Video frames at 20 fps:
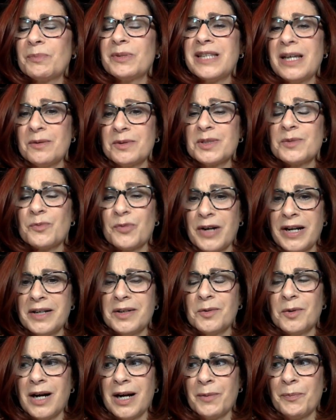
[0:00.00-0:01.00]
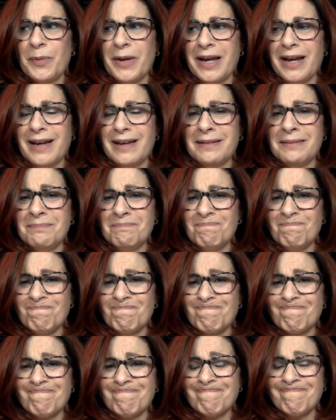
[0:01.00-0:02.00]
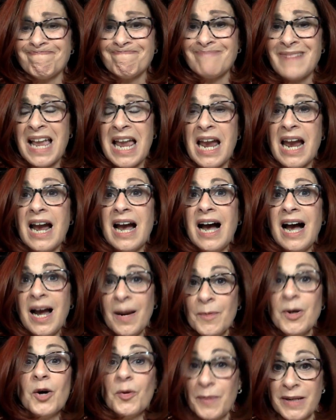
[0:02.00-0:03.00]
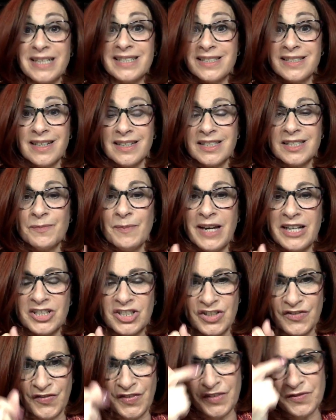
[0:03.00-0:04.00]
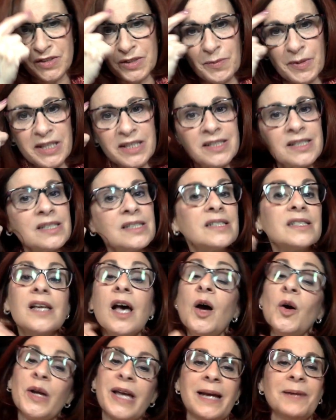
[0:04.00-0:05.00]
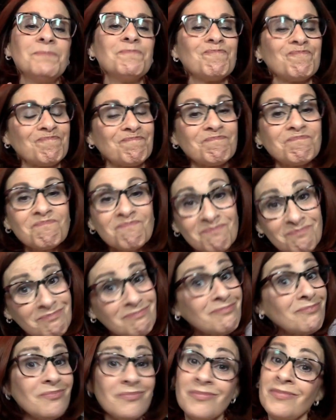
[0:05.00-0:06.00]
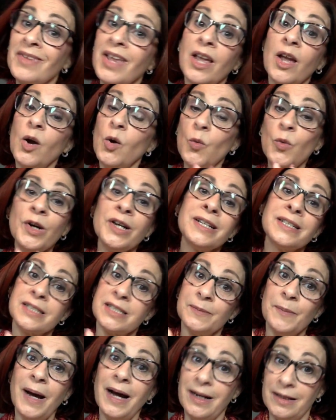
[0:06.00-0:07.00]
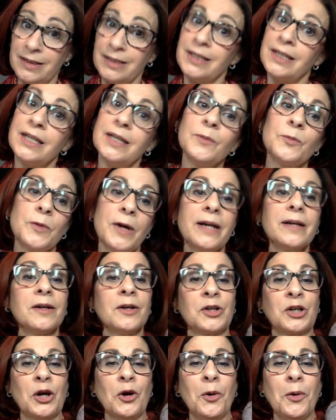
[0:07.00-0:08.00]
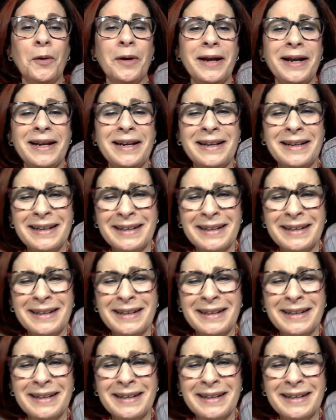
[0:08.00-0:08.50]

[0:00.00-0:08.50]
But that was a brand new iPad. I'm hoping it's not smashed in 50 pieces. Okay. We're going to smile and keep right on going.